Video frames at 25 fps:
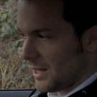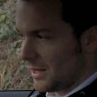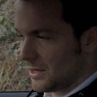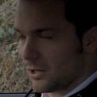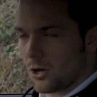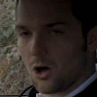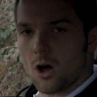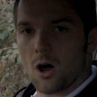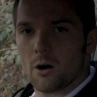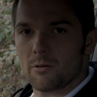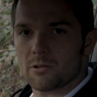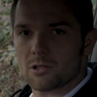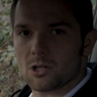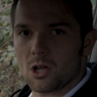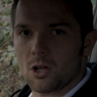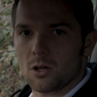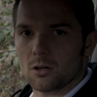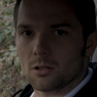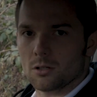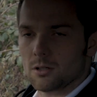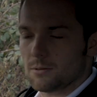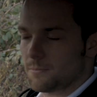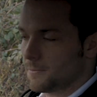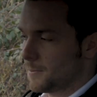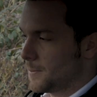and the car is
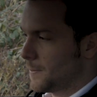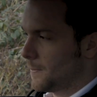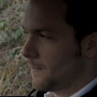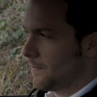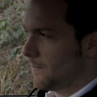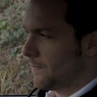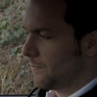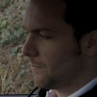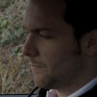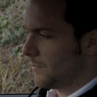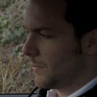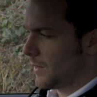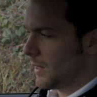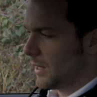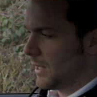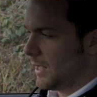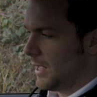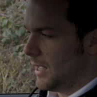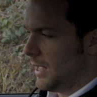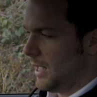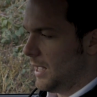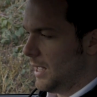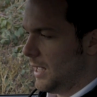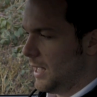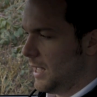on
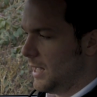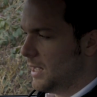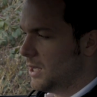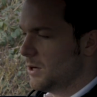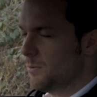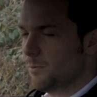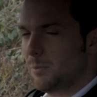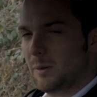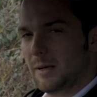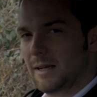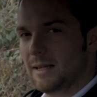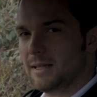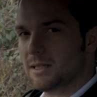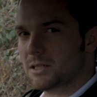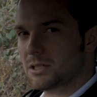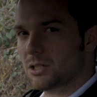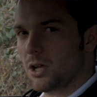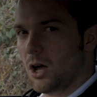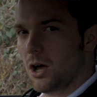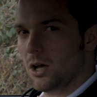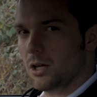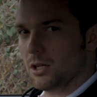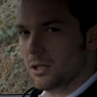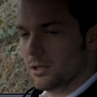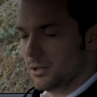in complete
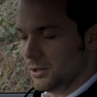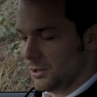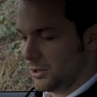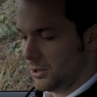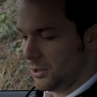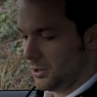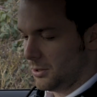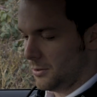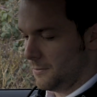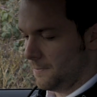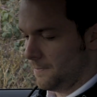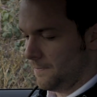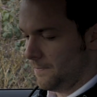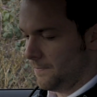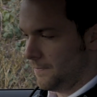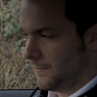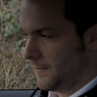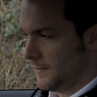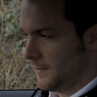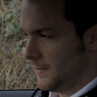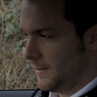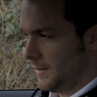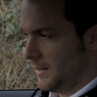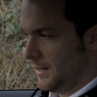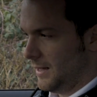silence.
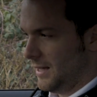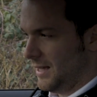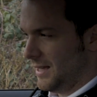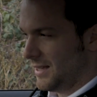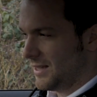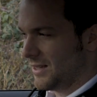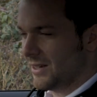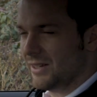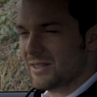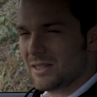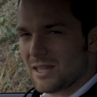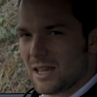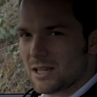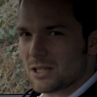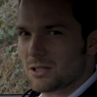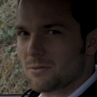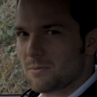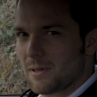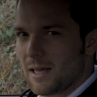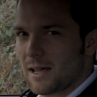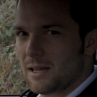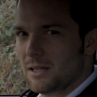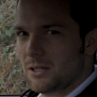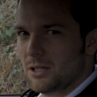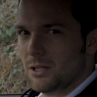It's going to take
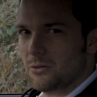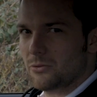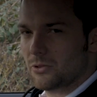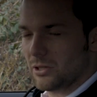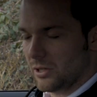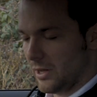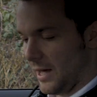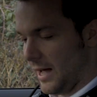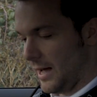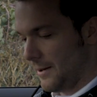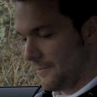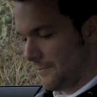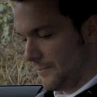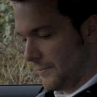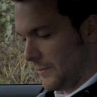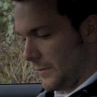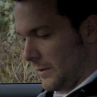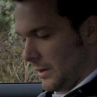some getting used to that.